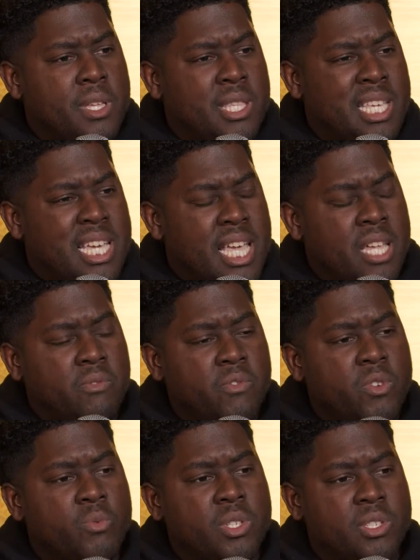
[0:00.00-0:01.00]
the
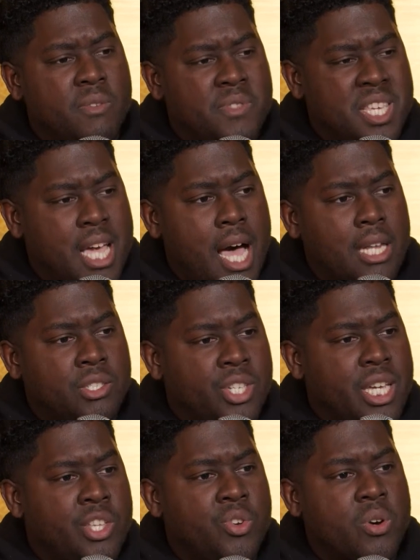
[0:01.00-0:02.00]
influence of
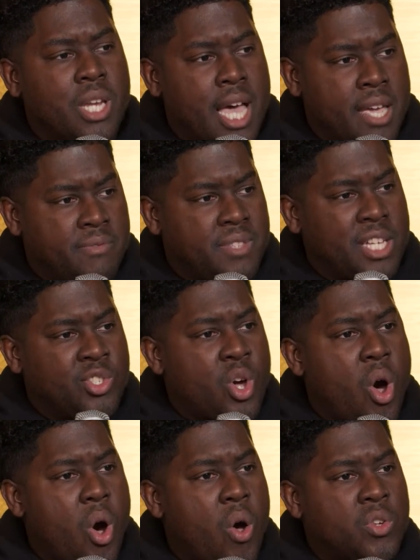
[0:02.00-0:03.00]
theology in your life that's
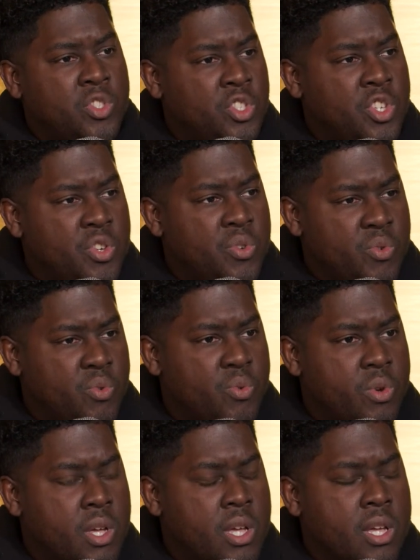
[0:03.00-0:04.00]
caused
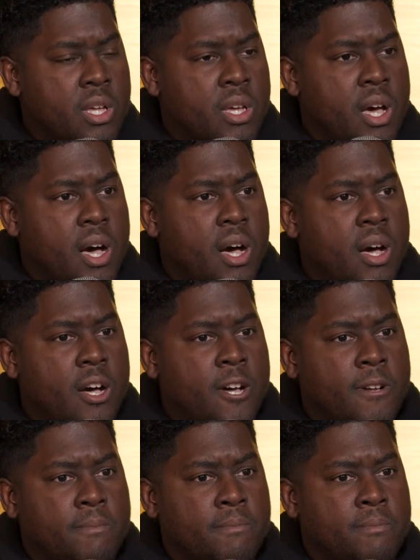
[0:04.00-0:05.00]
you
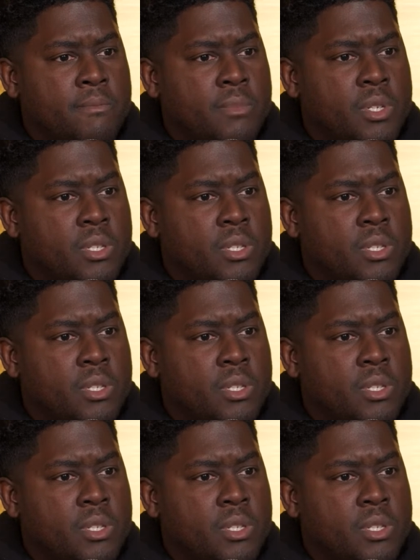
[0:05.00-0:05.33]
um,